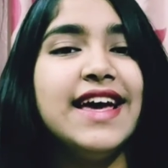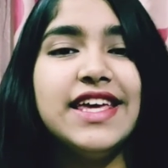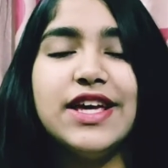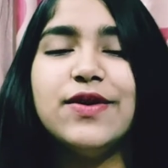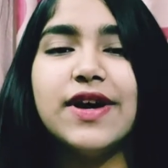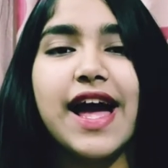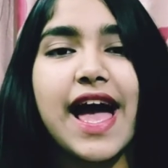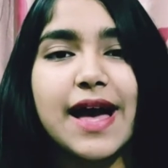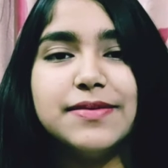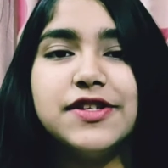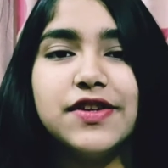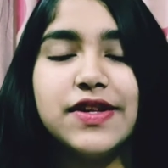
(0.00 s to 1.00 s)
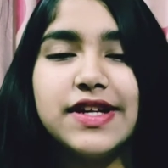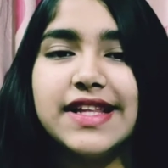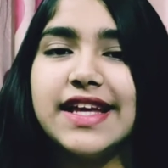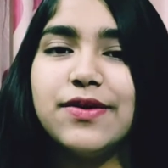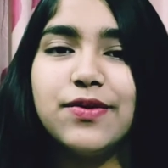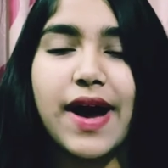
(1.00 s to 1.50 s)
You are
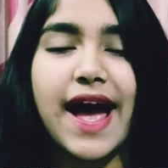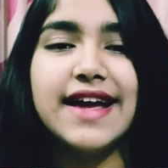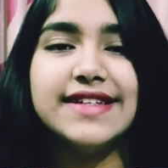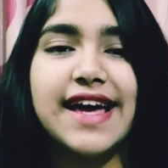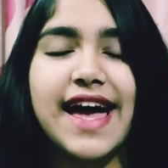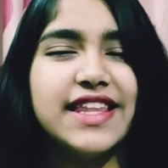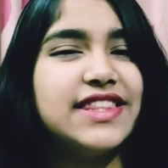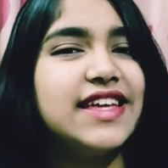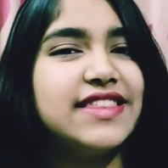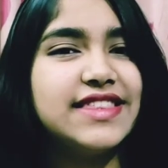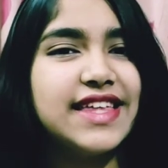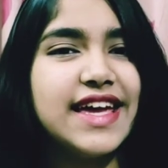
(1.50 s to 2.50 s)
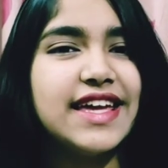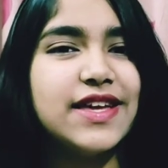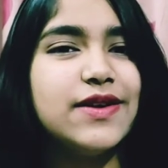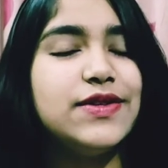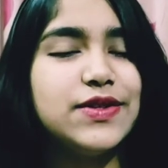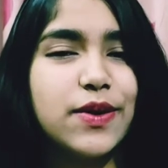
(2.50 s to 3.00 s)
absolutely right and the thing
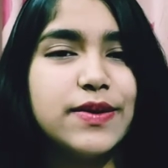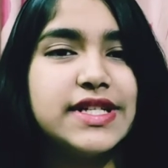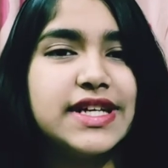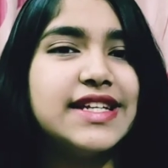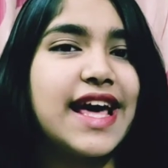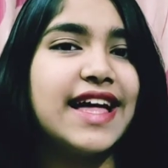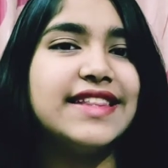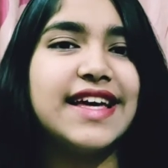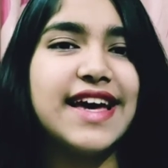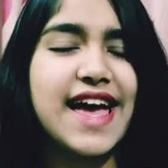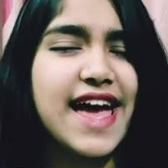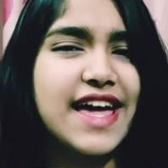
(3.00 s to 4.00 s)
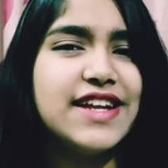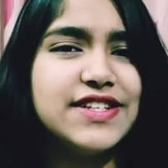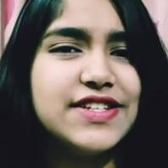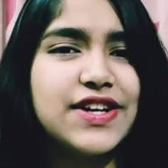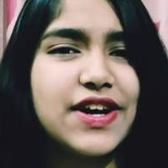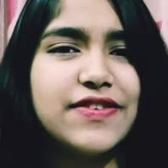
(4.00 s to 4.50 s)
you noted at the
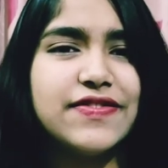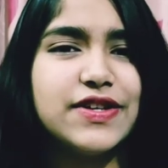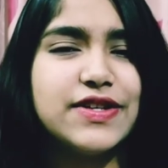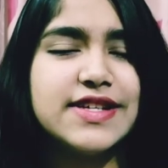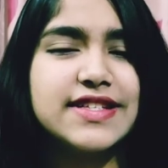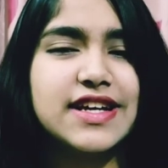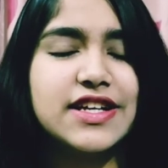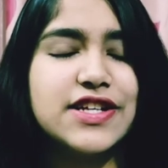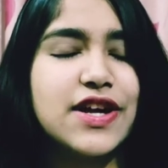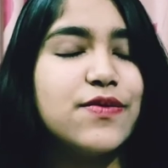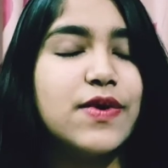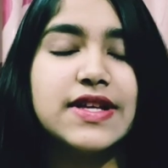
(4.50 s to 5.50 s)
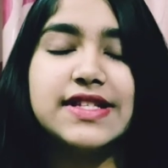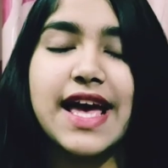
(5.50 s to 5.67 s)
end of your discussion was